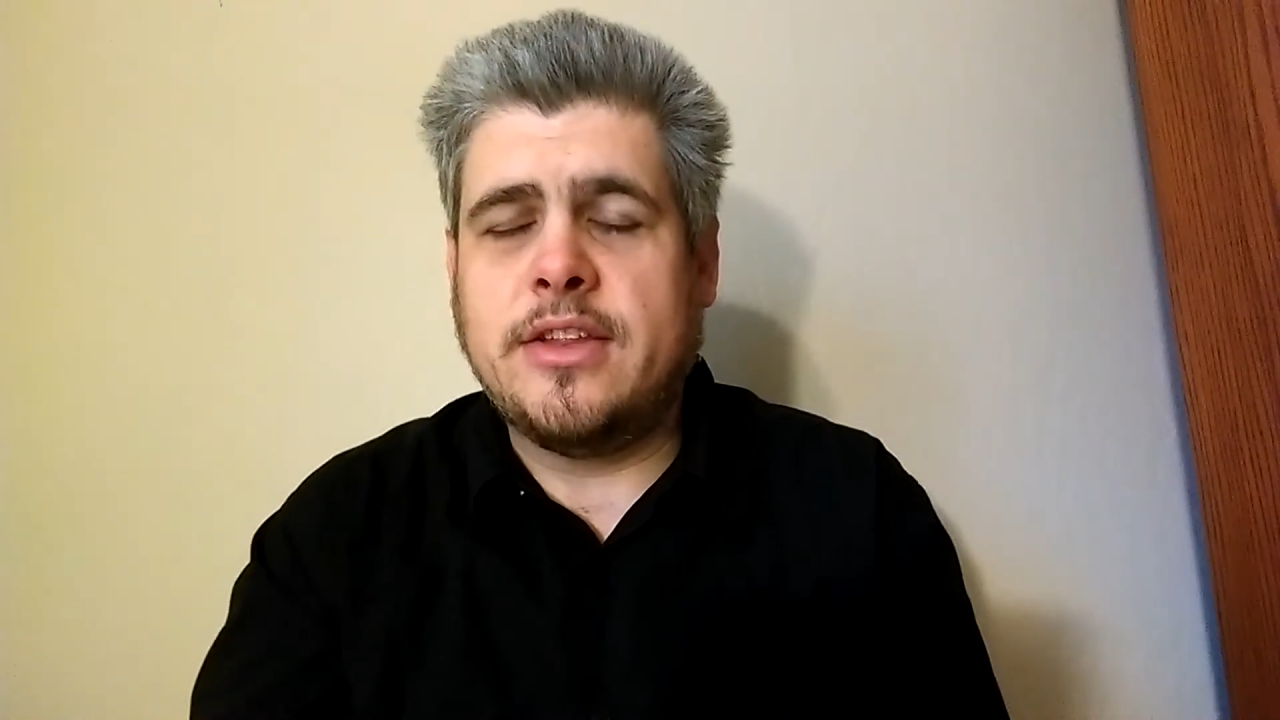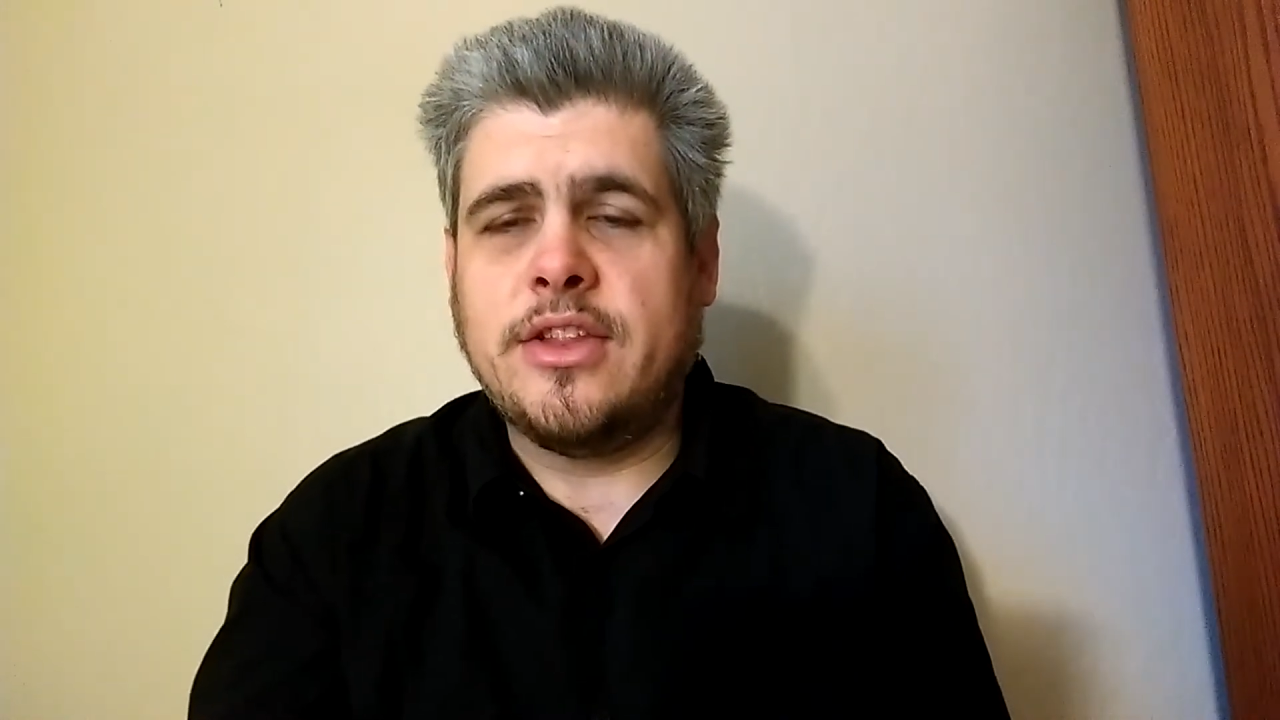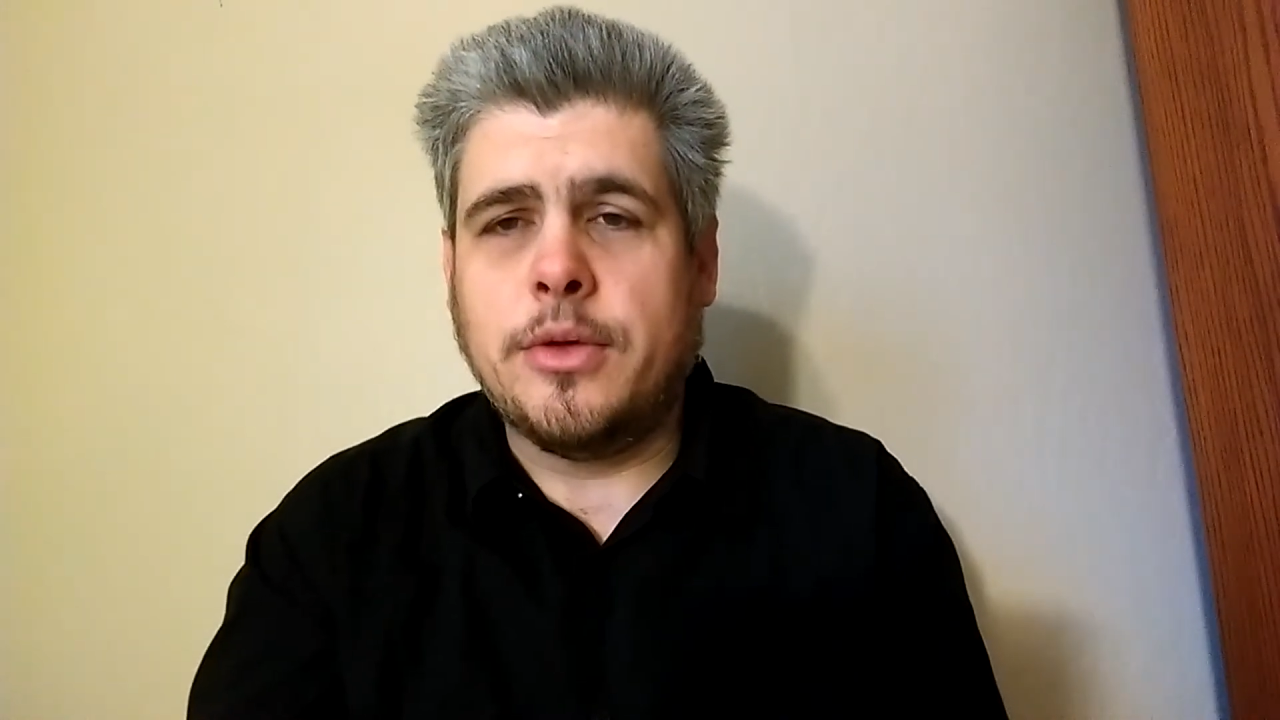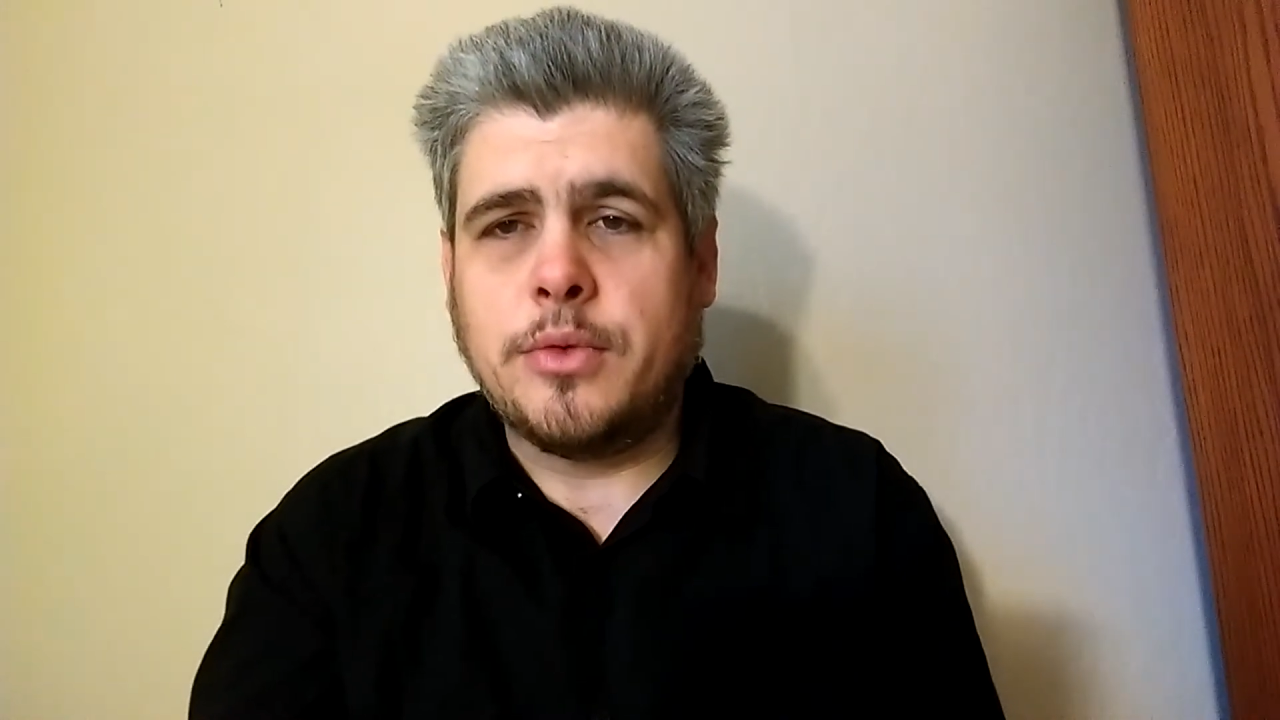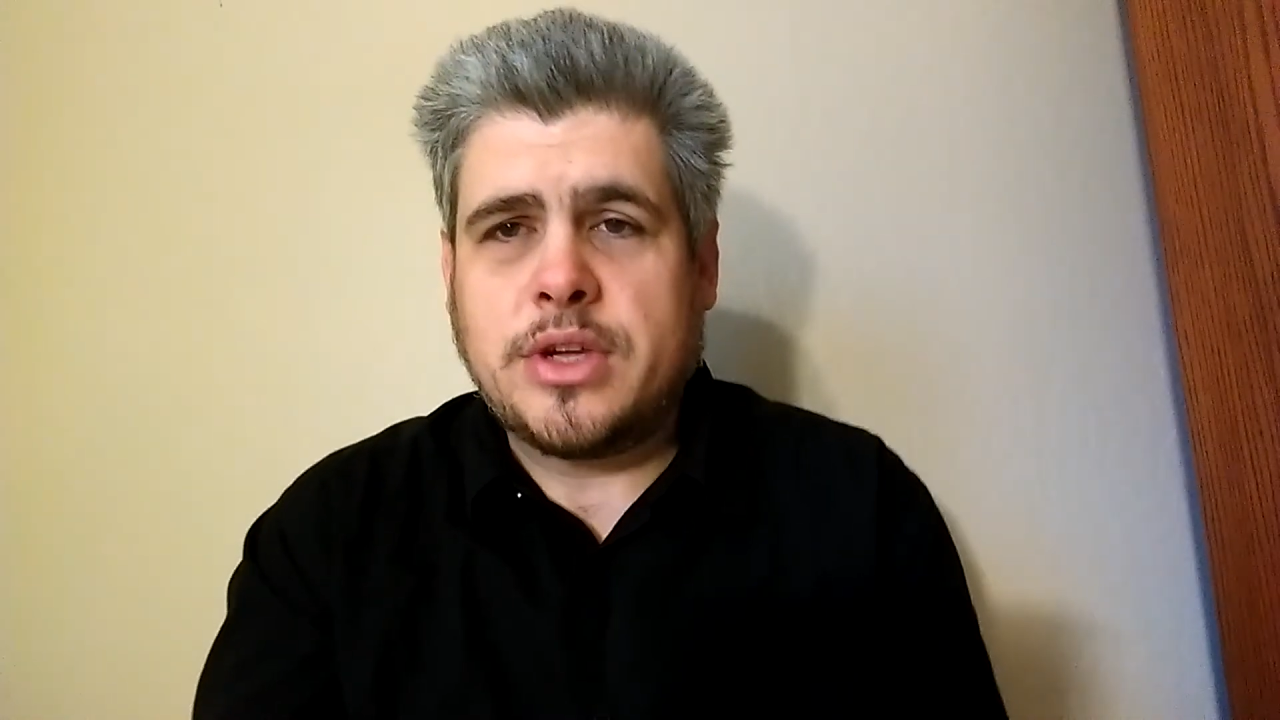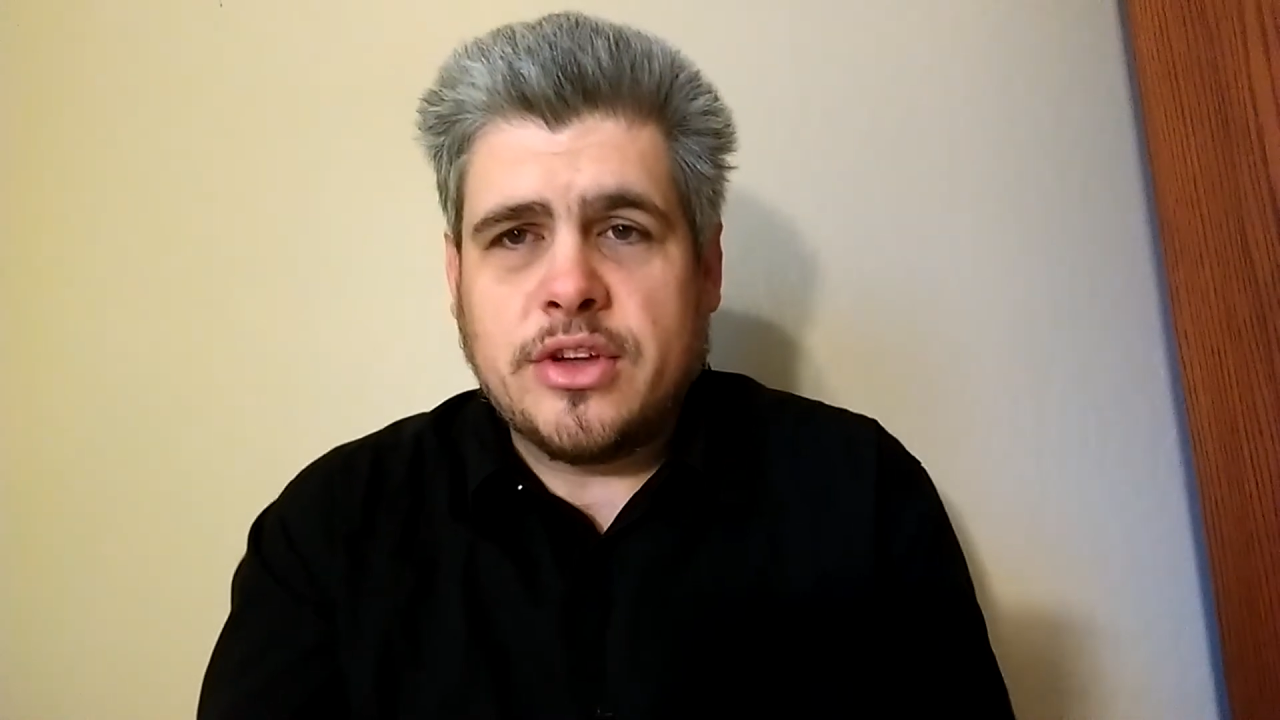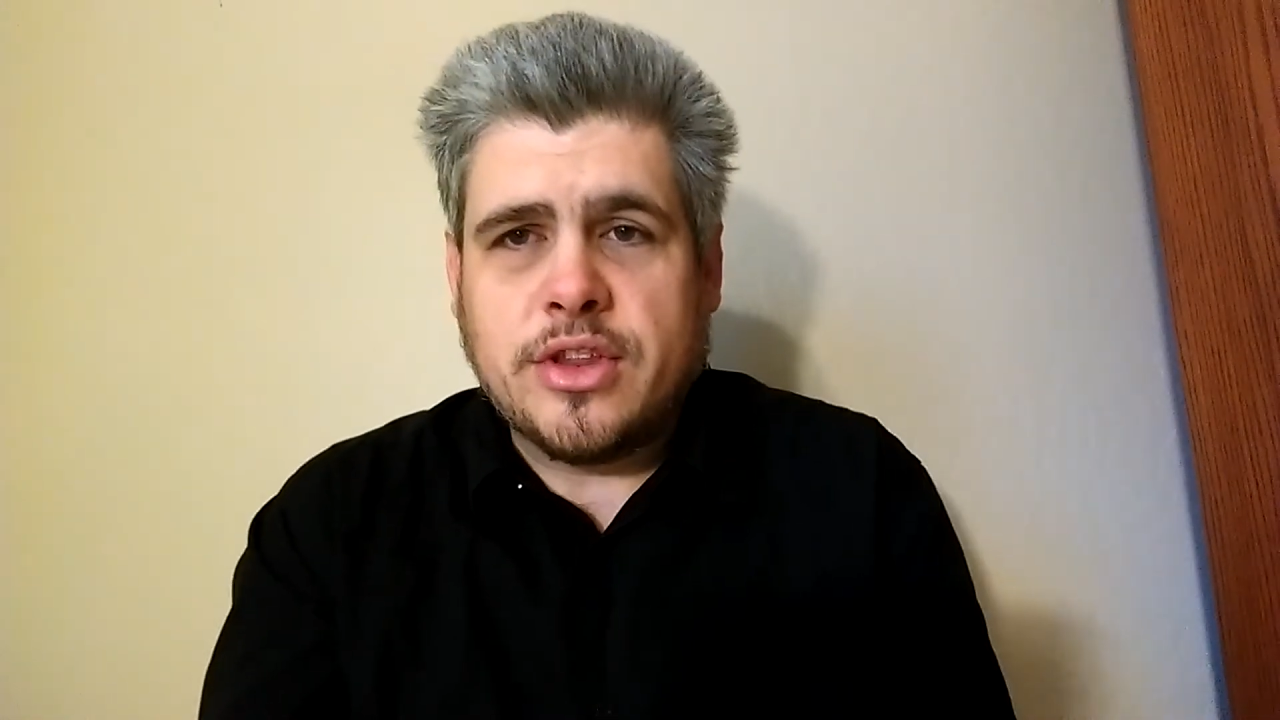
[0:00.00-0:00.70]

they will kill